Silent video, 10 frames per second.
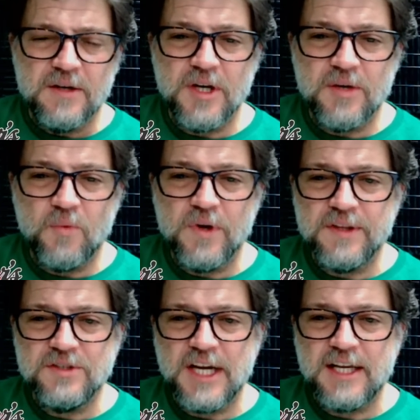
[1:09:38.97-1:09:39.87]
One
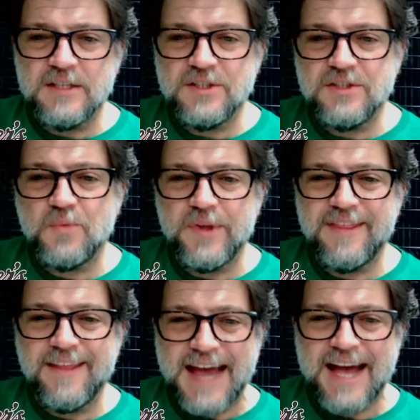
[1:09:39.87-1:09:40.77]
of the challenges
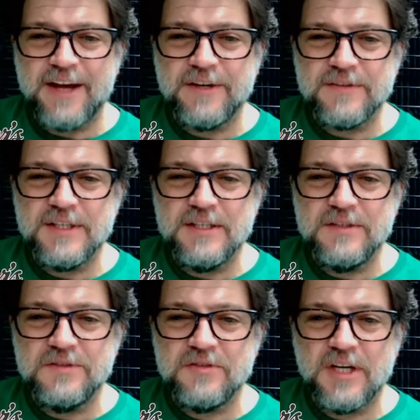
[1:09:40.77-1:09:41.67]
with that
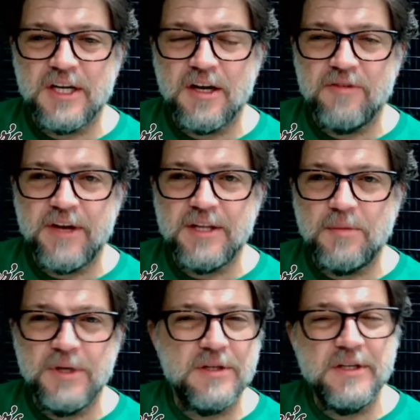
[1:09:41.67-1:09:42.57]
is
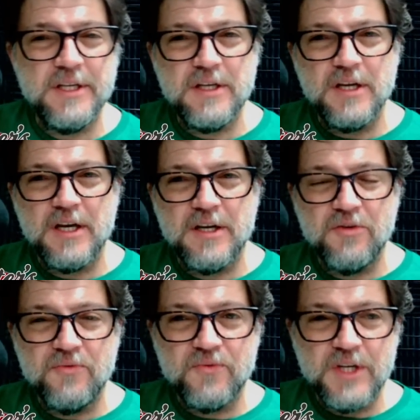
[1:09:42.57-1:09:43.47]
availability
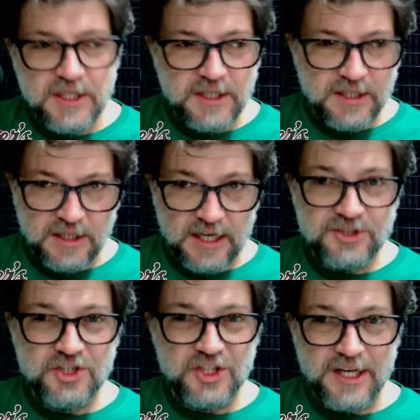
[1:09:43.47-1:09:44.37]
of a
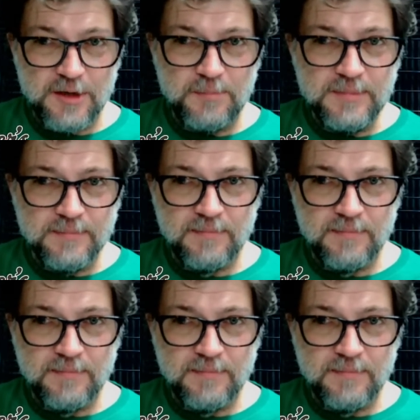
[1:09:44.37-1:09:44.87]
shim,